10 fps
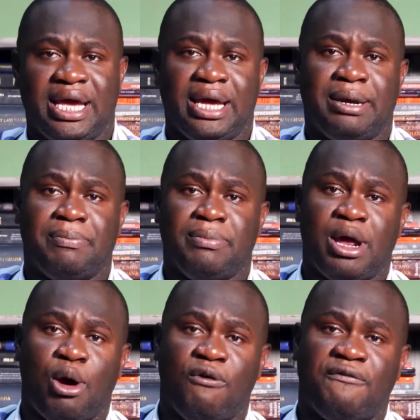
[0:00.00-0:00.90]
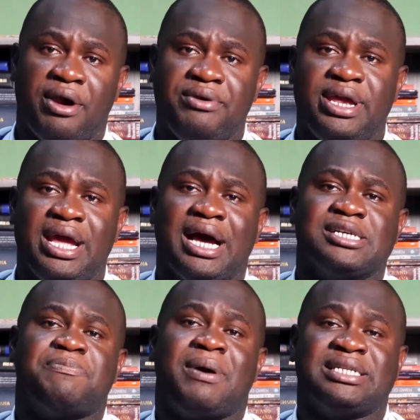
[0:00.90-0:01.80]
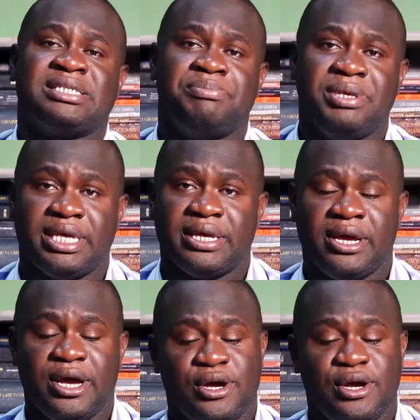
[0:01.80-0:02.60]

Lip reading: and the offeree as party B.